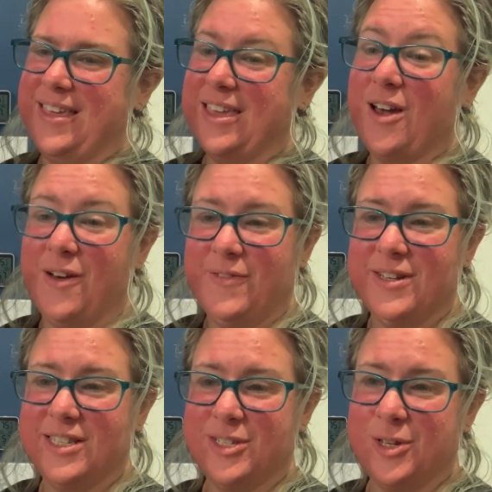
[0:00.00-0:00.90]

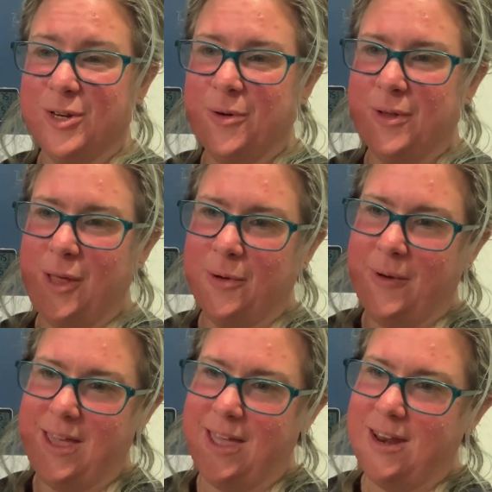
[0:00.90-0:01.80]
Confidence is going to go a long
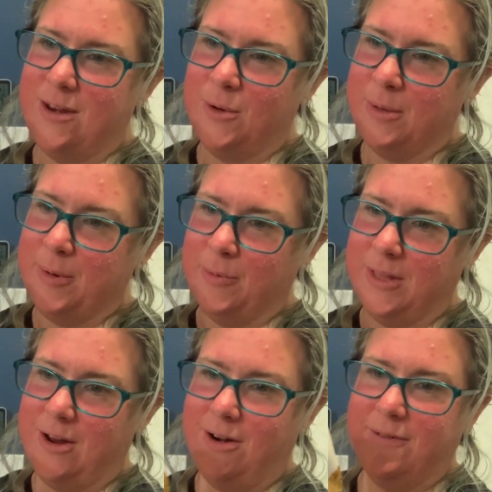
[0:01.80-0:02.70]
way, and I know it can be really
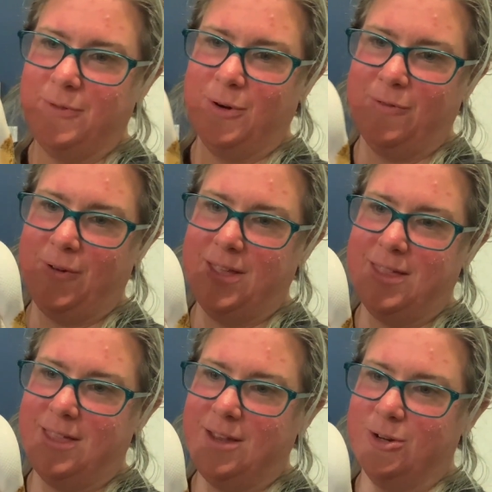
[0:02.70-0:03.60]
hard if you're afraid
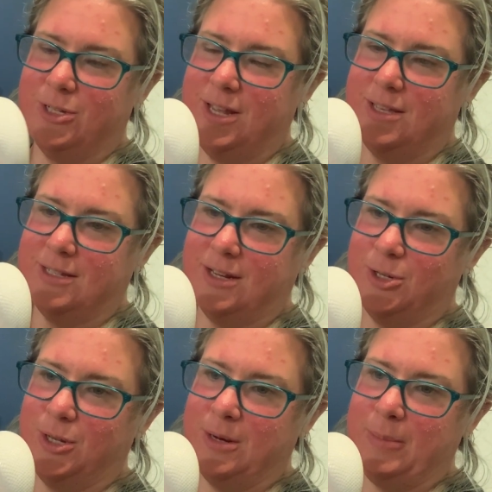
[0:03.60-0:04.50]
that your snake is actually
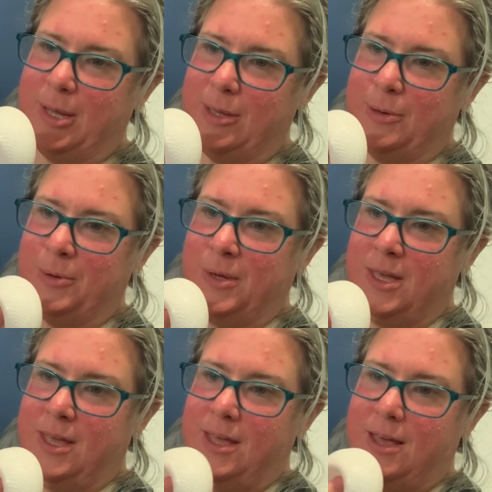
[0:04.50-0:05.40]
going to bite you.
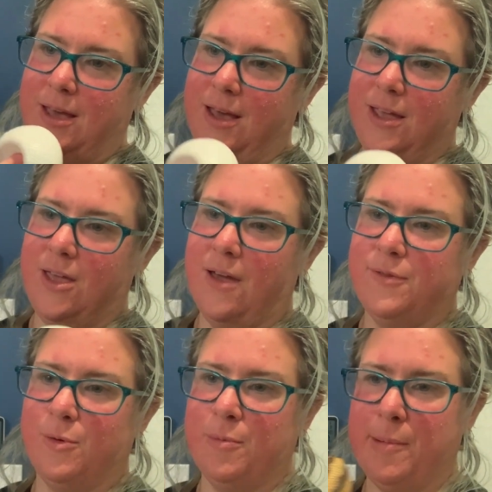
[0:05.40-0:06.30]
You have
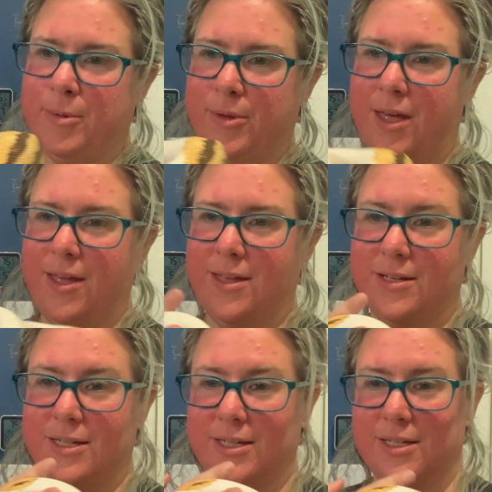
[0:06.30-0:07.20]
to remember that
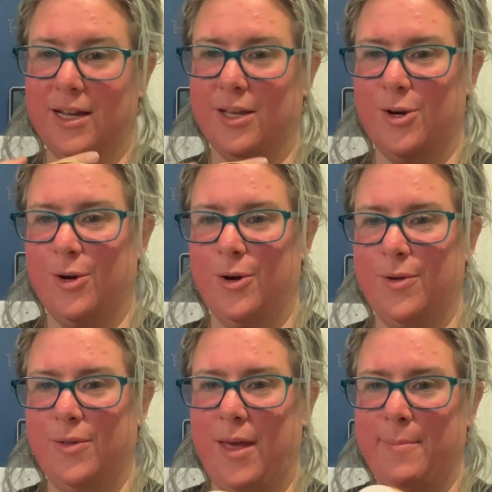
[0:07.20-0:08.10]
it's not going to
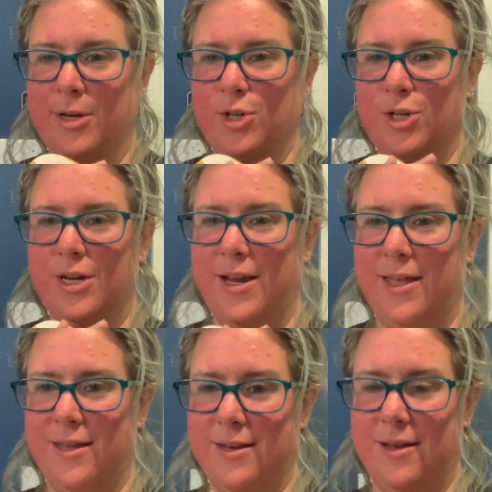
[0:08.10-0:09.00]
hurt that much, and